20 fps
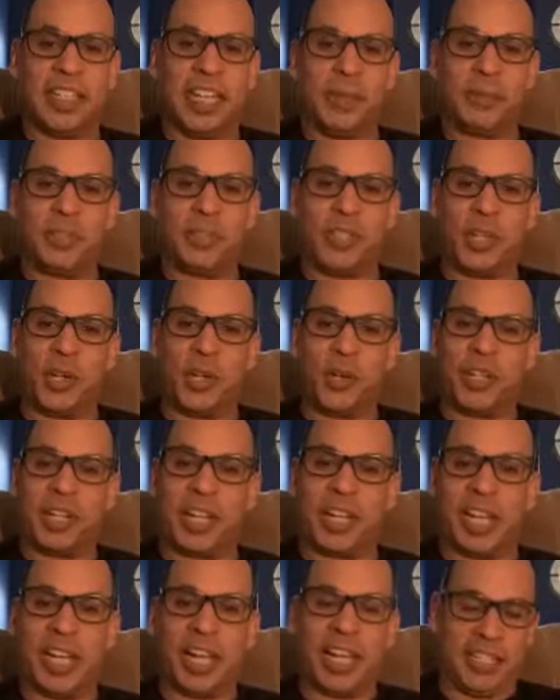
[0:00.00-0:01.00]
to line.
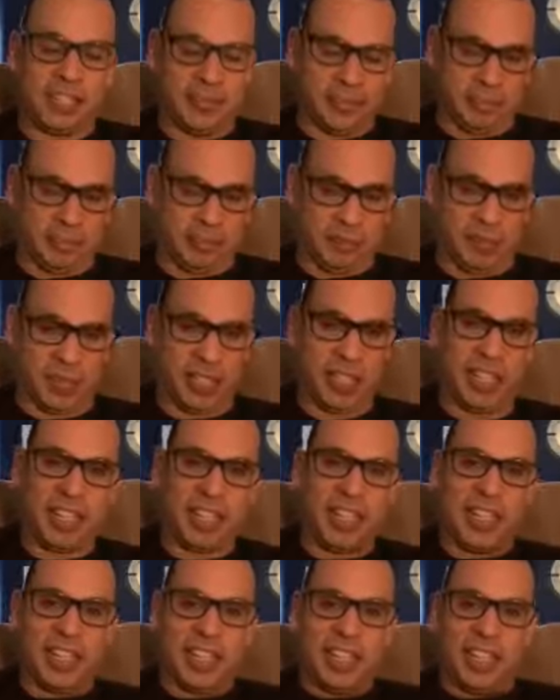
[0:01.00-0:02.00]
Talk about, like,